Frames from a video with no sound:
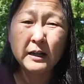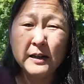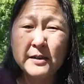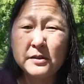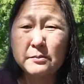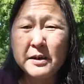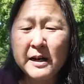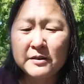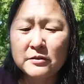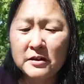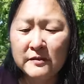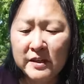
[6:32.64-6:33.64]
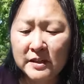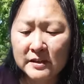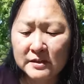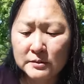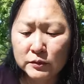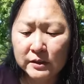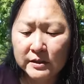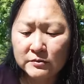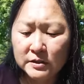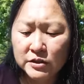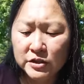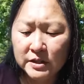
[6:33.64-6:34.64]
I like the batter of it. It's really
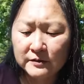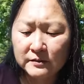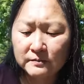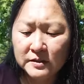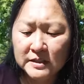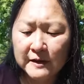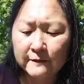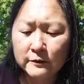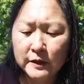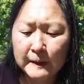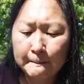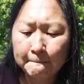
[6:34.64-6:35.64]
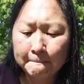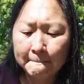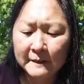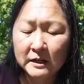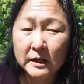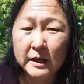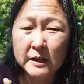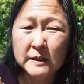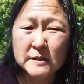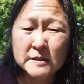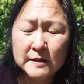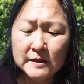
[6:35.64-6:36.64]
crunchy and savory, and
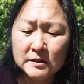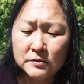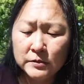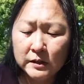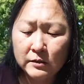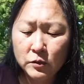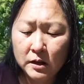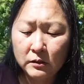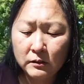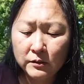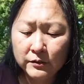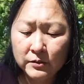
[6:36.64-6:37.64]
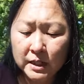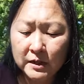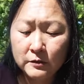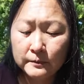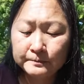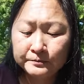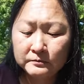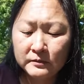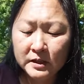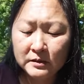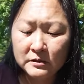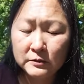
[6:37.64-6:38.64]
it's seasoned really well throughout,
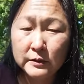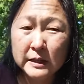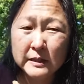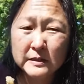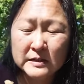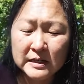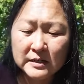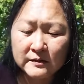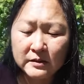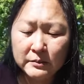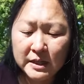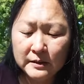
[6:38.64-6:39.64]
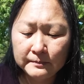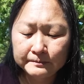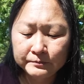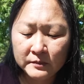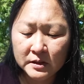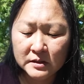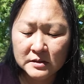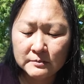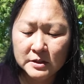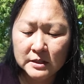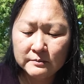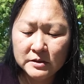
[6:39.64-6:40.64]
including inside of the meat. But
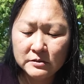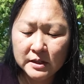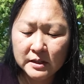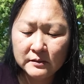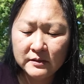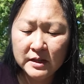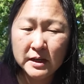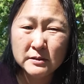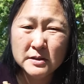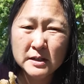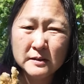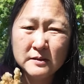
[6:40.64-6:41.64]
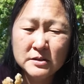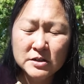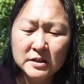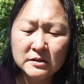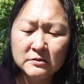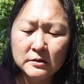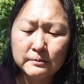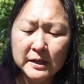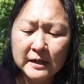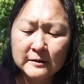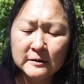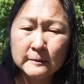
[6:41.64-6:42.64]
sometimes you get the outside of the chicken or the
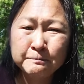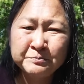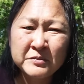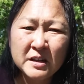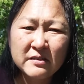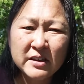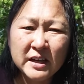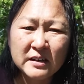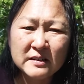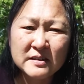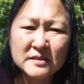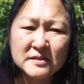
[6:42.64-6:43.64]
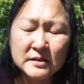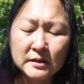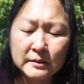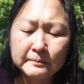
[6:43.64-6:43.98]
batter that is